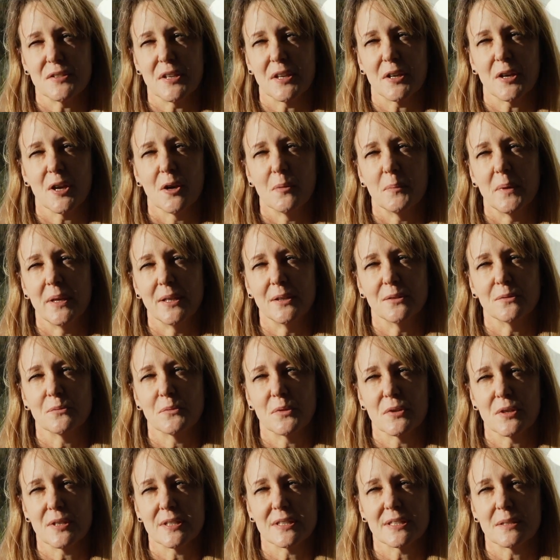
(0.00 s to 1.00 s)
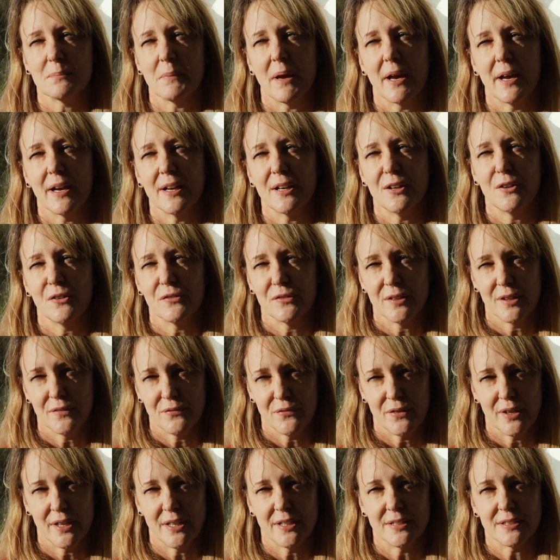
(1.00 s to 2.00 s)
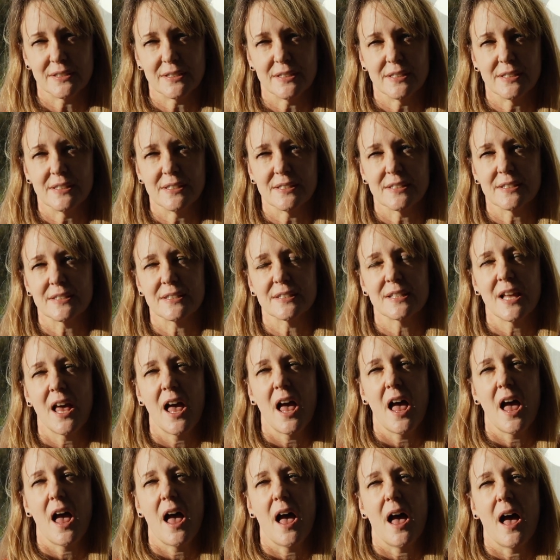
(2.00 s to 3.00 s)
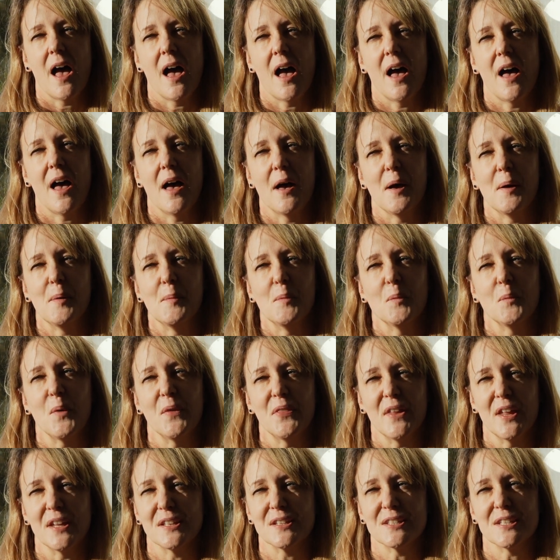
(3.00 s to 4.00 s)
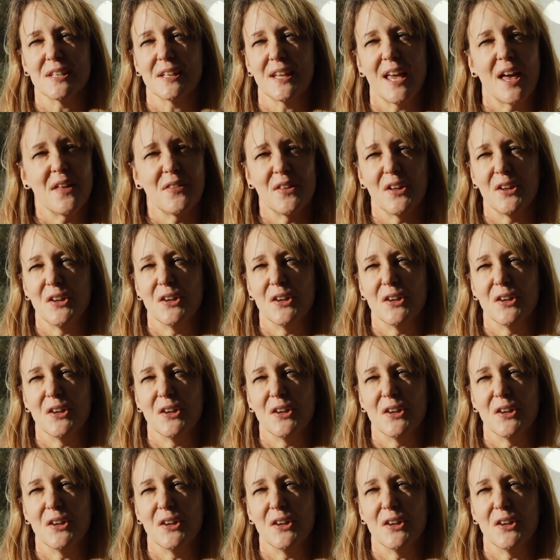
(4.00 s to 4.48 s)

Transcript: They come in with a smile on their faces. Um, when they're together,